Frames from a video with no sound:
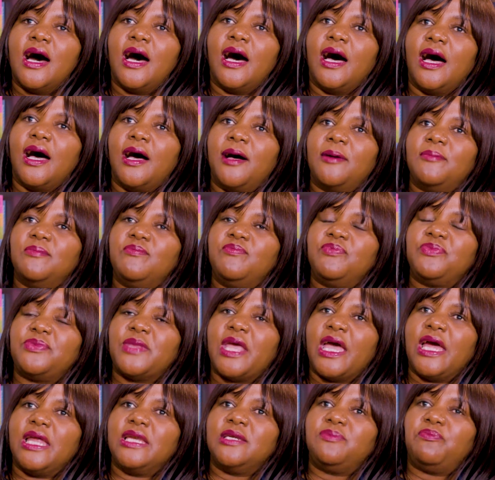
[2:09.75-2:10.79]

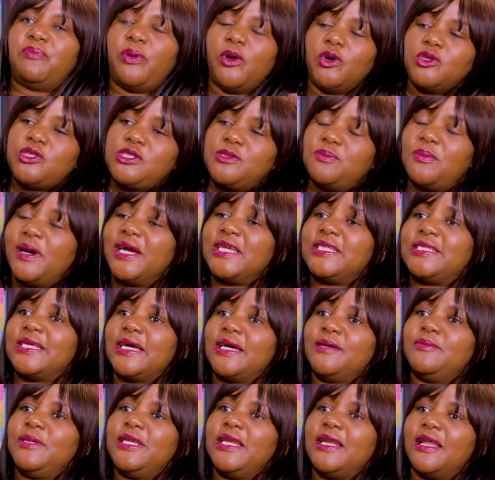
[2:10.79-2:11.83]
And post my
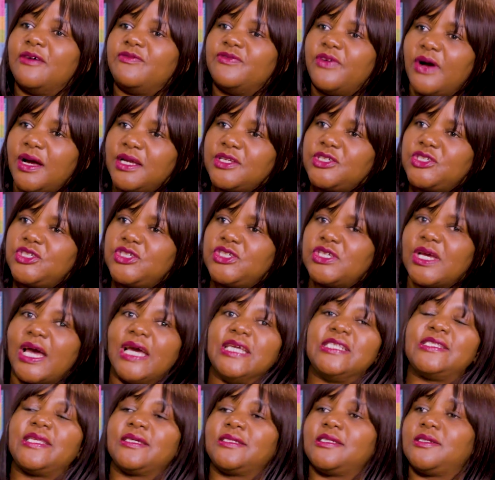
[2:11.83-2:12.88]
time in Lafarge,
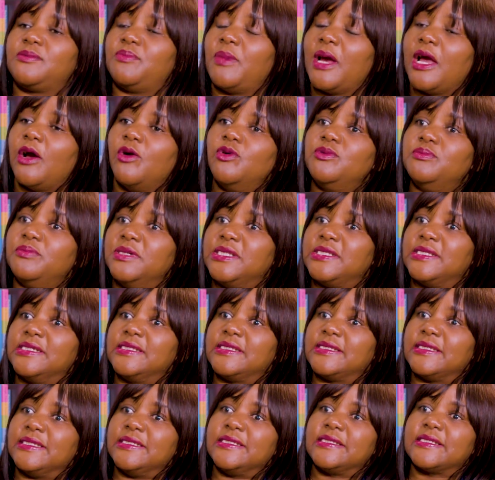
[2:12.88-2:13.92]
I started my own
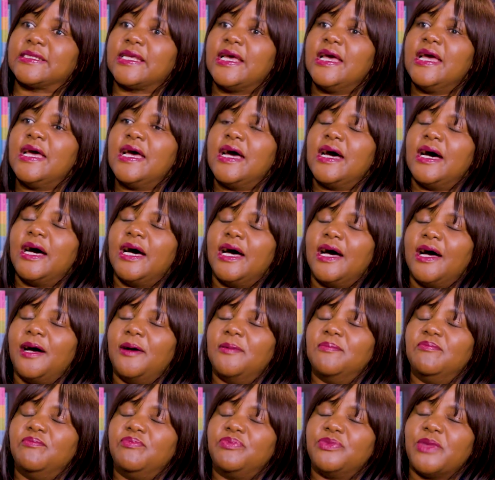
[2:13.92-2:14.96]
businesses.
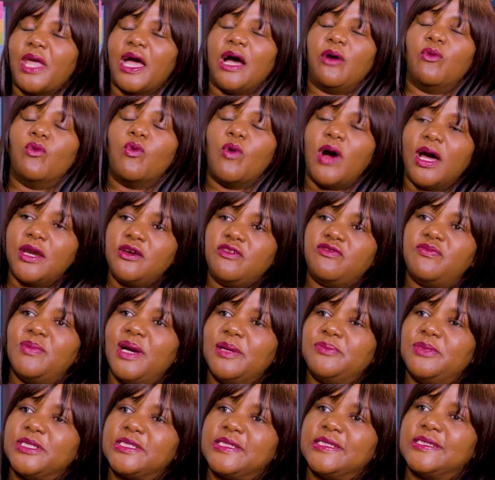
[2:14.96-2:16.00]
One of
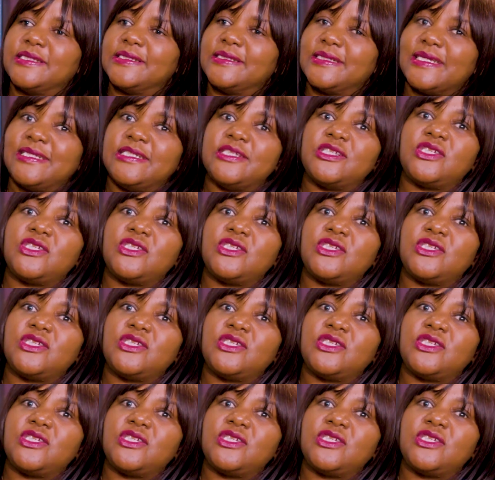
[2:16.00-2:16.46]
my businesses had